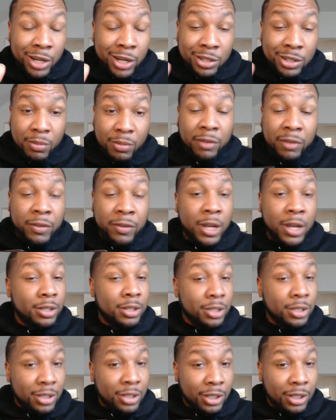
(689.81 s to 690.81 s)
He's on my
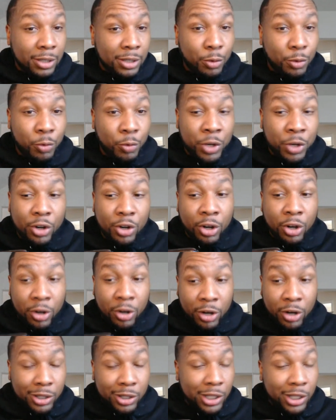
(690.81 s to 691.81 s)
fantasy team. We are
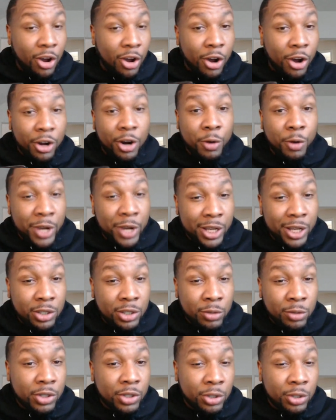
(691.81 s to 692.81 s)
currently on our way
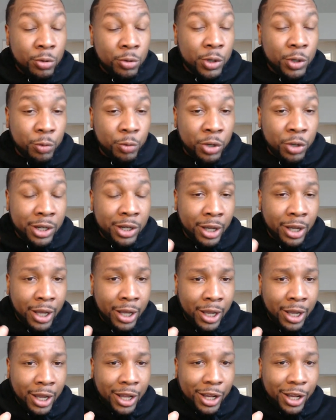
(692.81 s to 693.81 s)
to a 2-1,
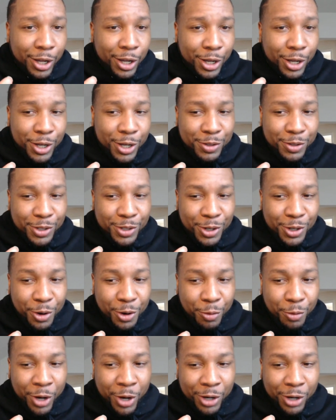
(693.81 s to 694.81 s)

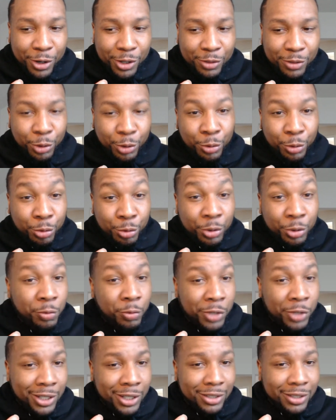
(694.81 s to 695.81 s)
record through 3
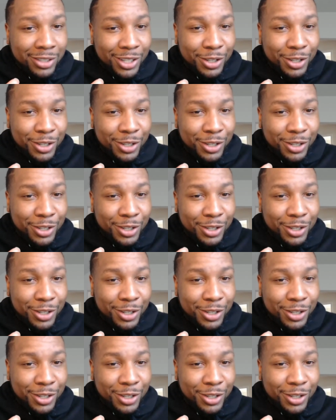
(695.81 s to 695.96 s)
weeks.